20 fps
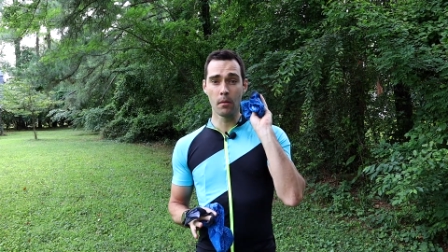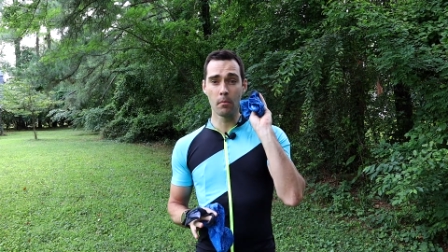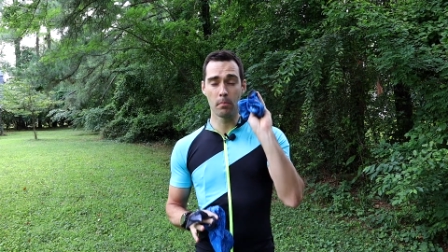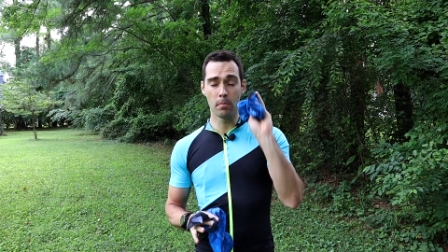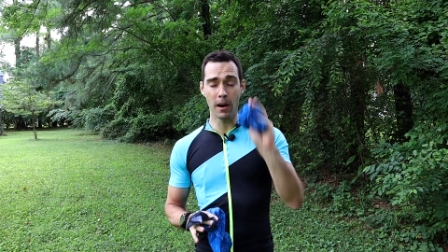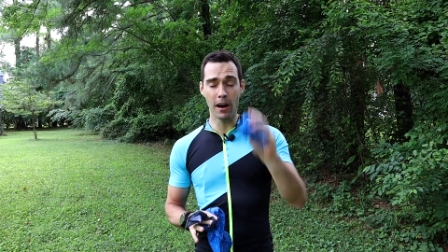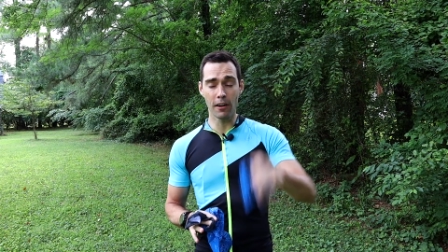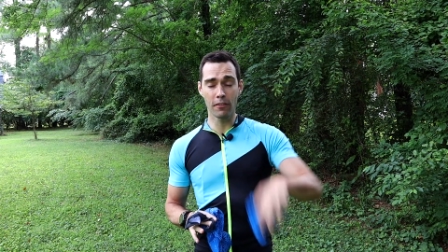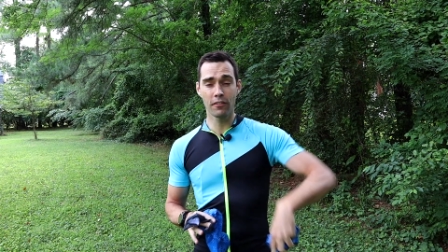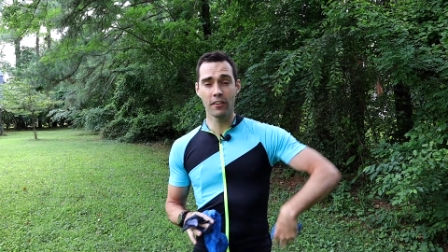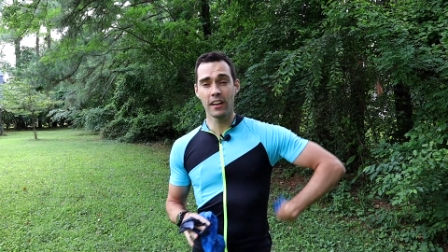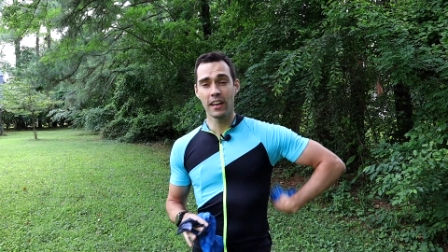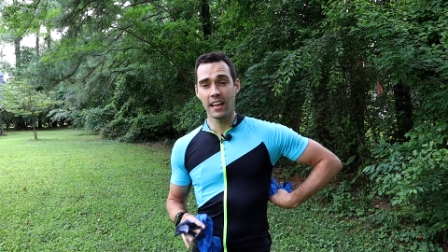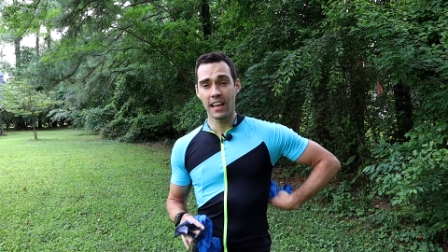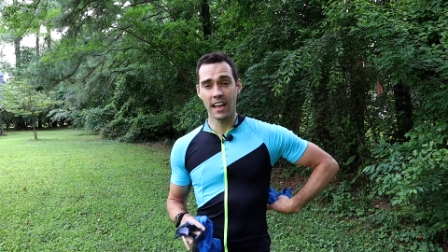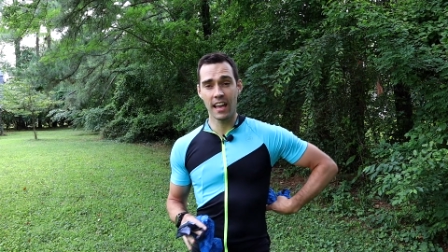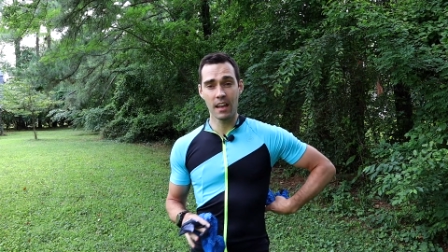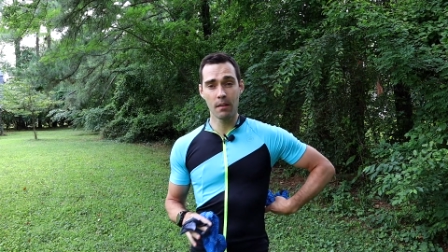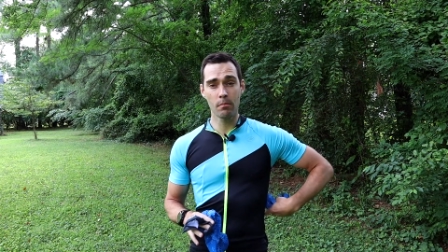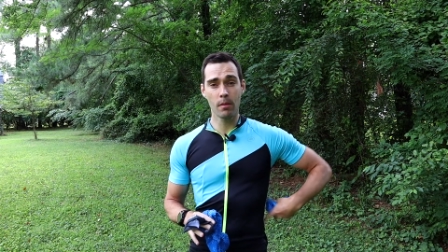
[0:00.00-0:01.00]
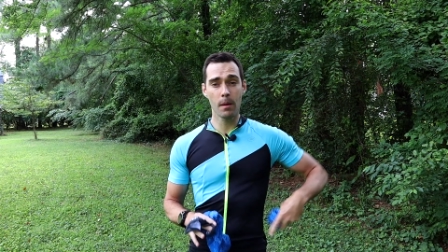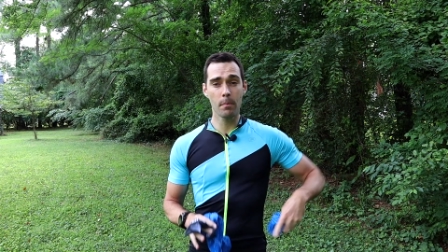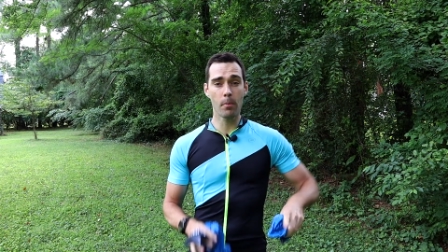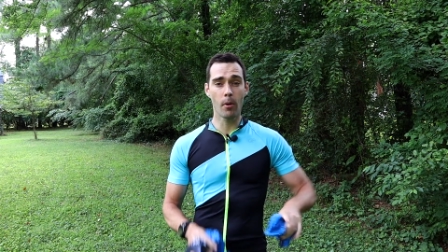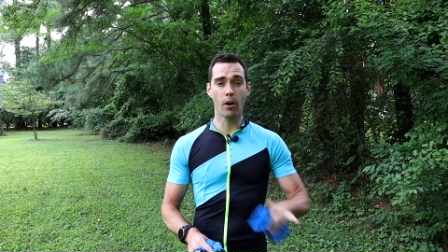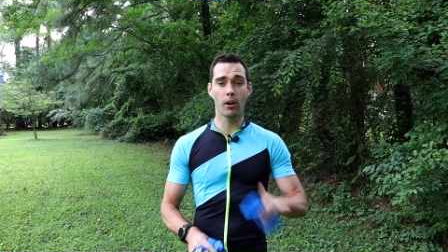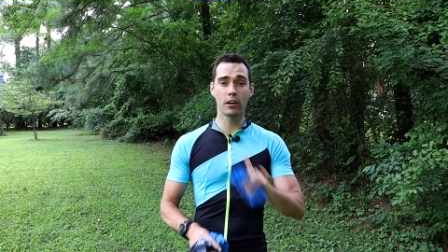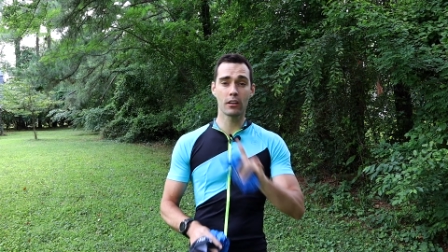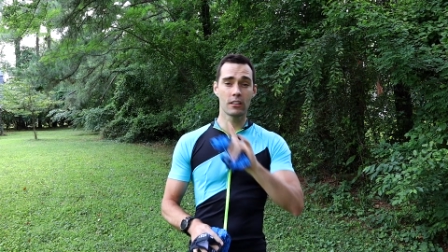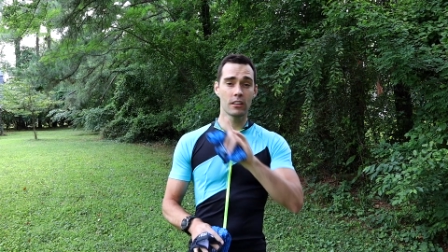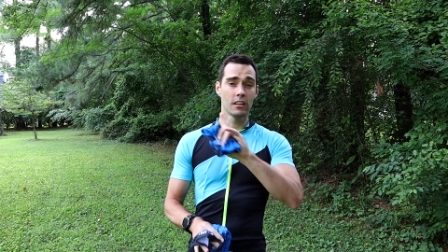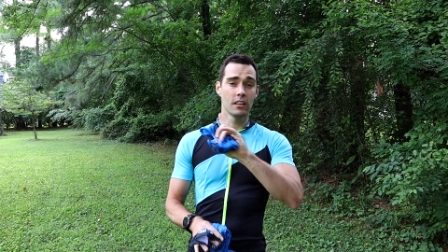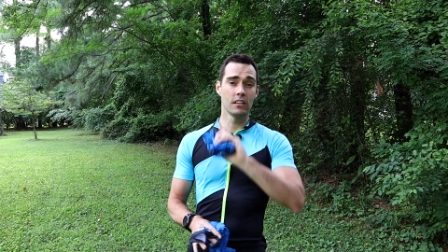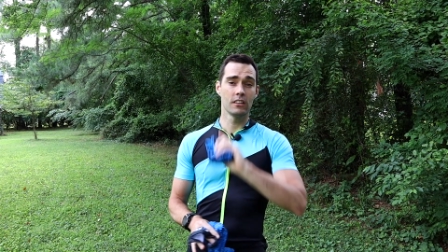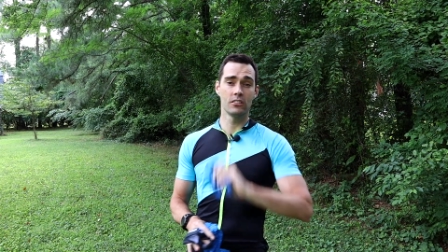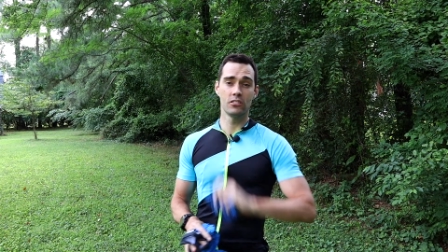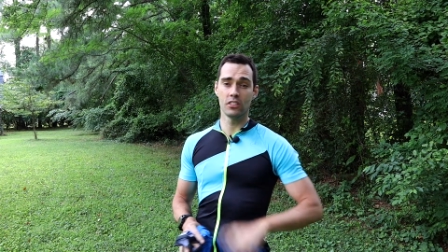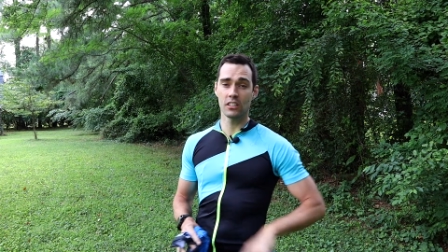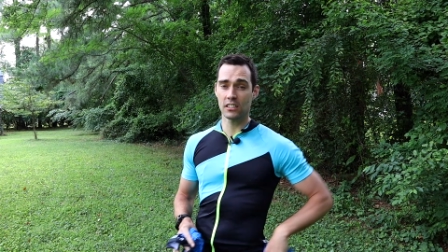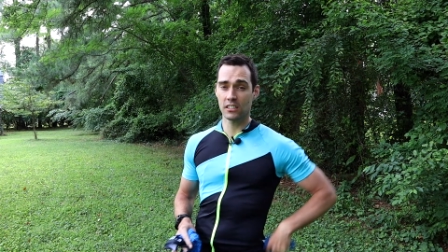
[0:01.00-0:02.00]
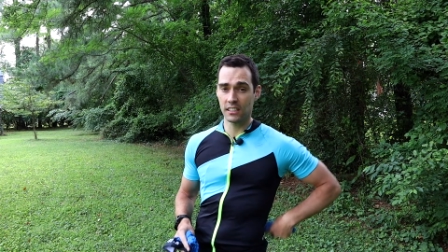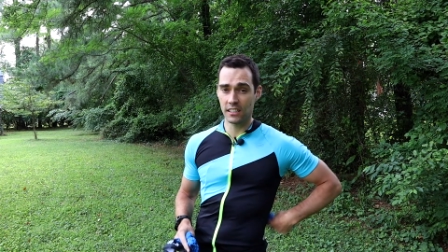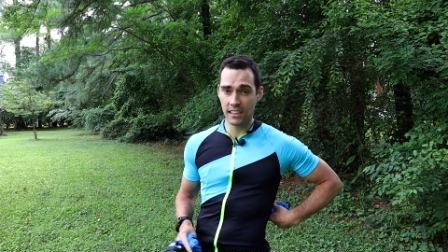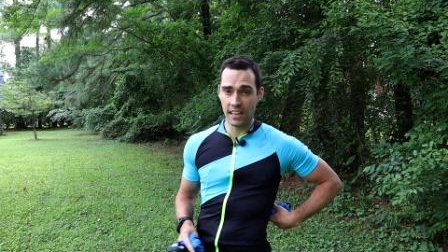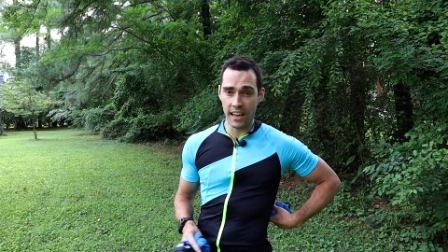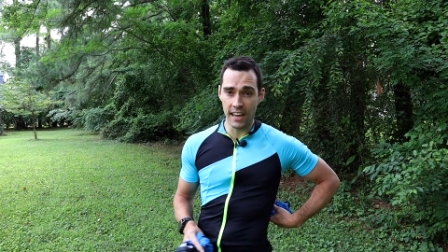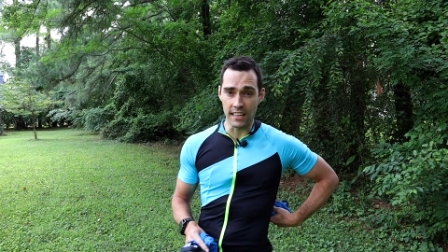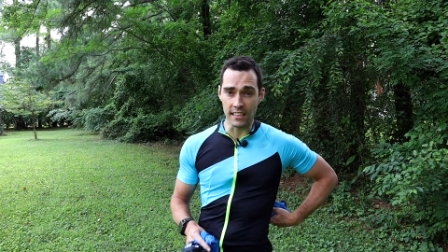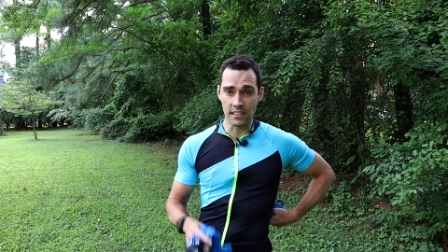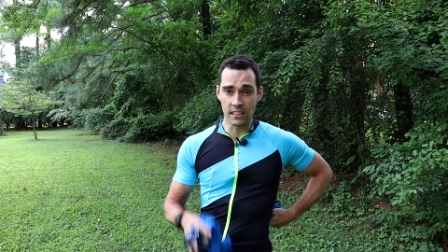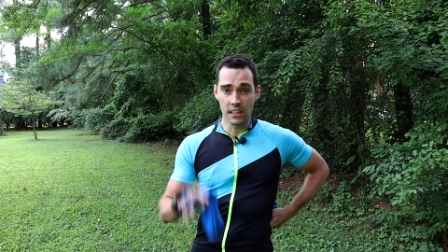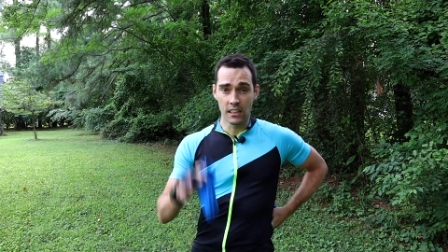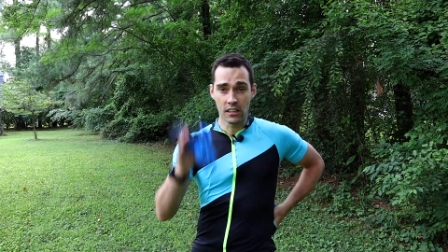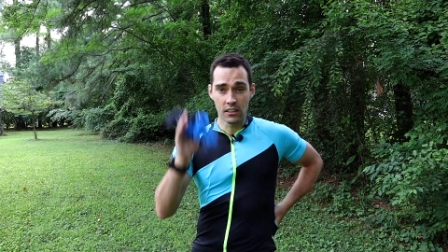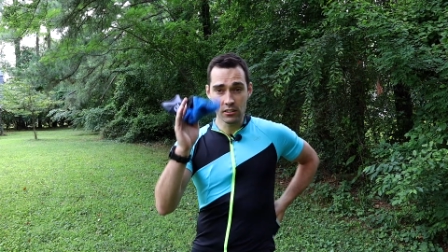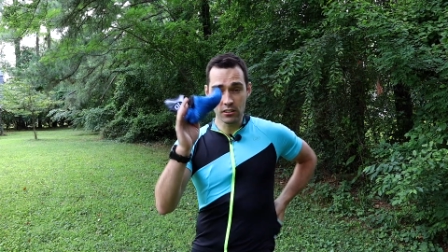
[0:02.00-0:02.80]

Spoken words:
buff in my pocket just in case.